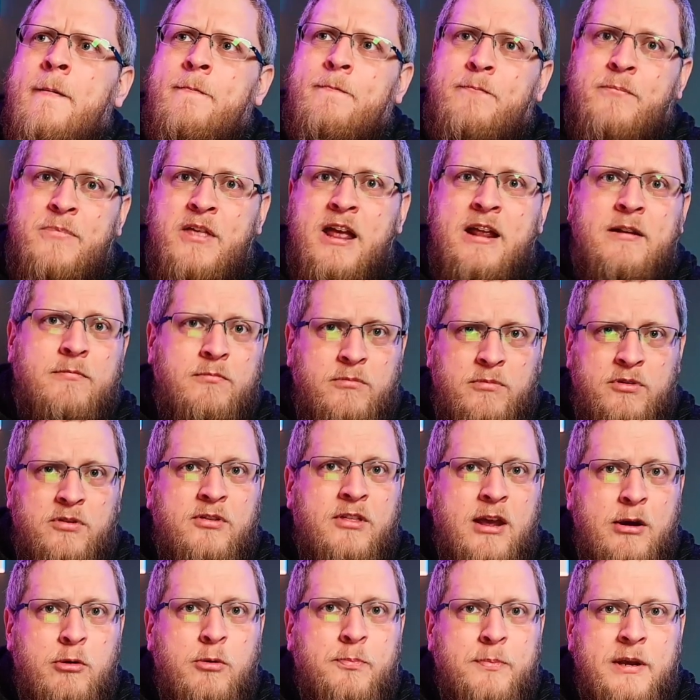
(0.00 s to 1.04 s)
then
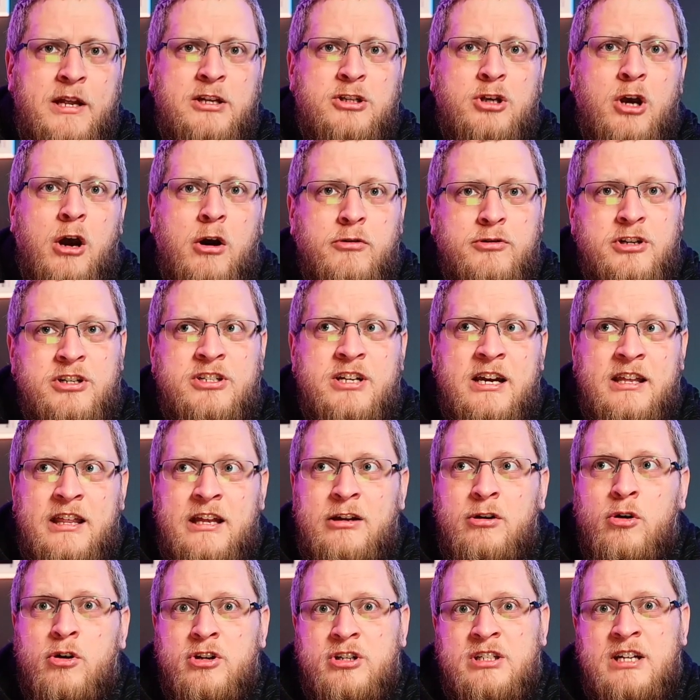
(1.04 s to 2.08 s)
they would be entitled to say they're
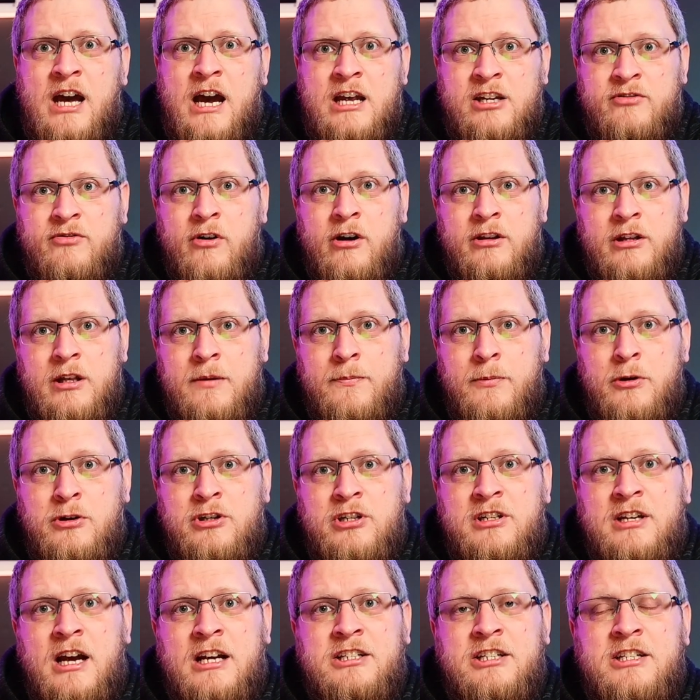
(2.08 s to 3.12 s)
not satisfied the abuse
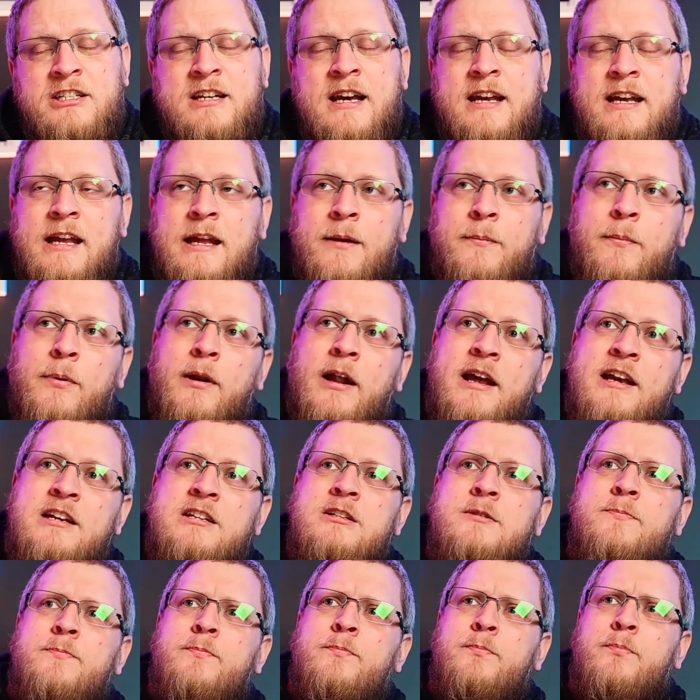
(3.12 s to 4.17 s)
is actually taking
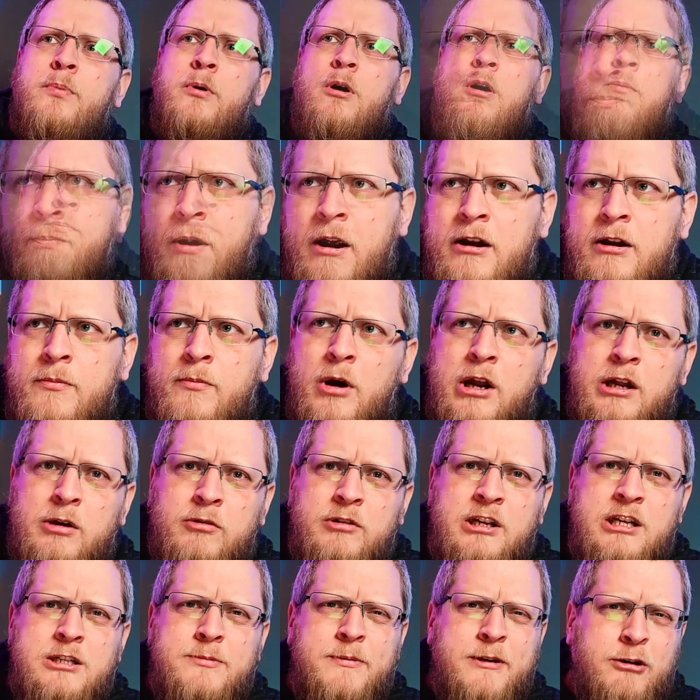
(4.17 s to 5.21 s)
place. But bearing in mind, it will
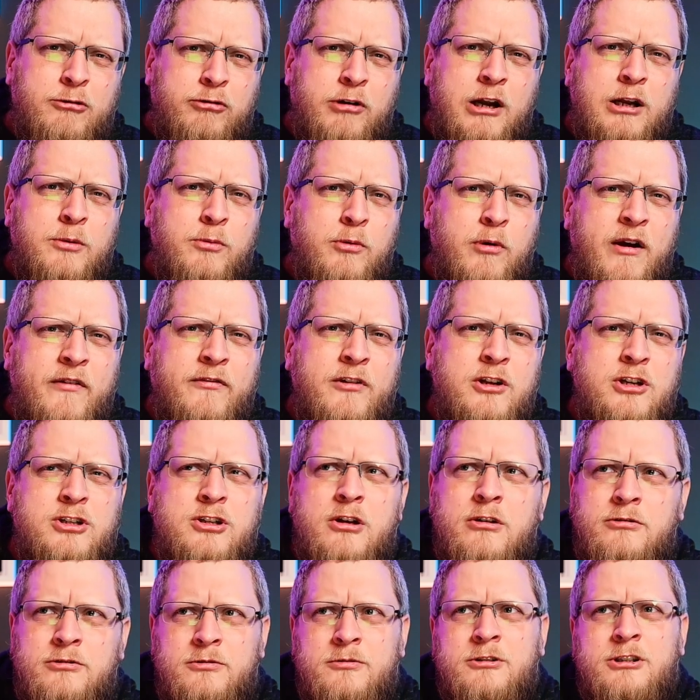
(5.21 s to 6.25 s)
need to be credible evidence.
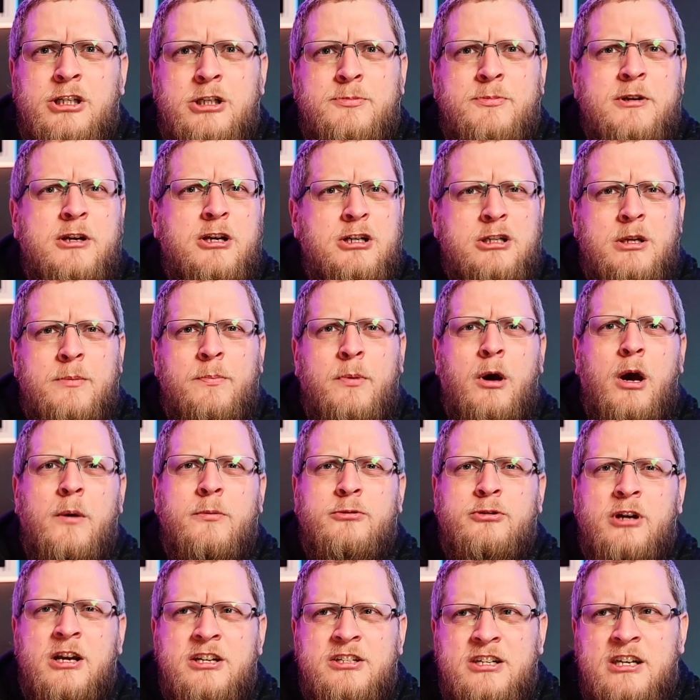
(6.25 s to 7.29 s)
So just because the
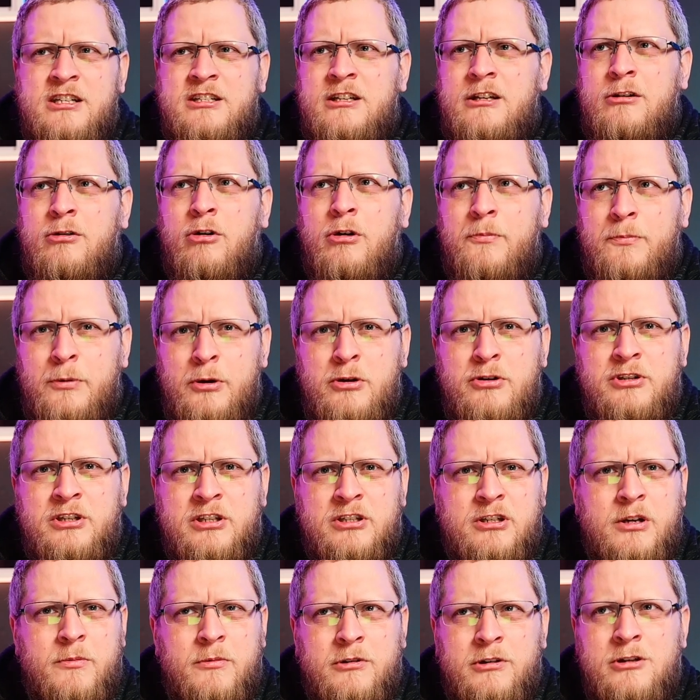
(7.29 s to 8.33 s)
perpetrator says they're not abusing
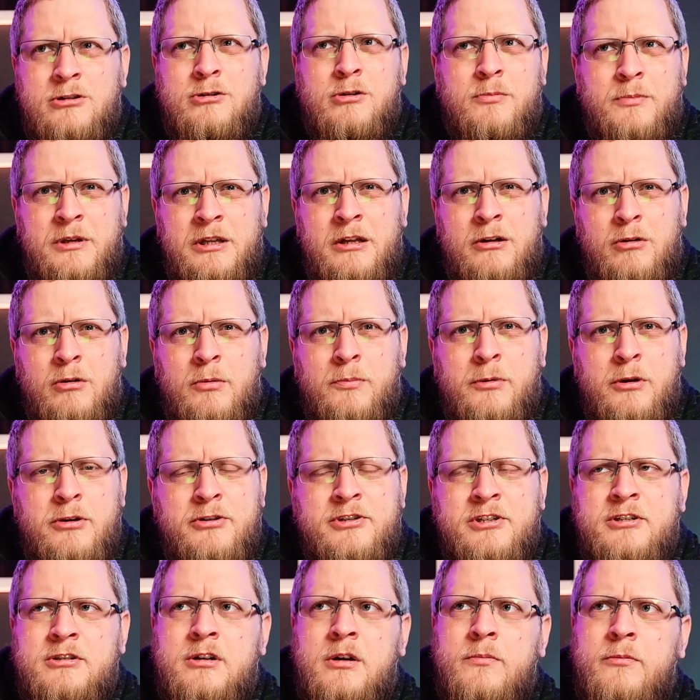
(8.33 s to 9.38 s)
someone does not mean they're not
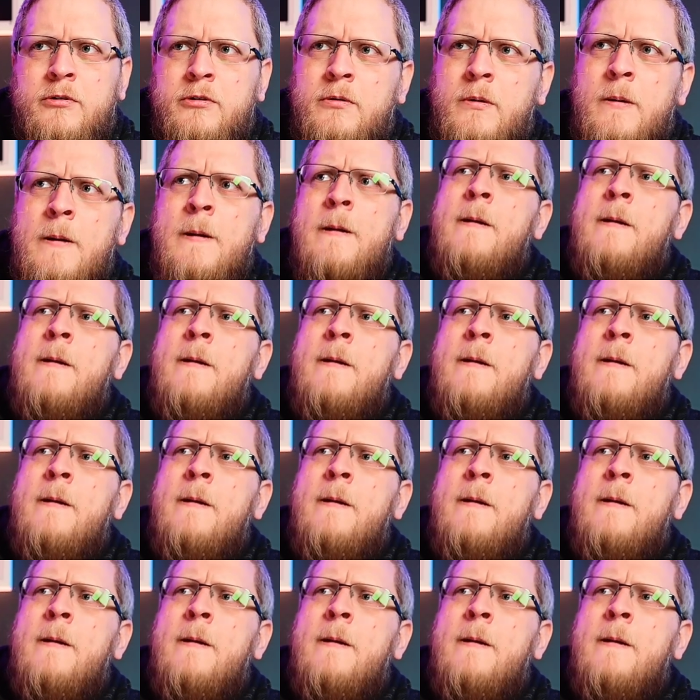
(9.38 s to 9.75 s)
abusing someone.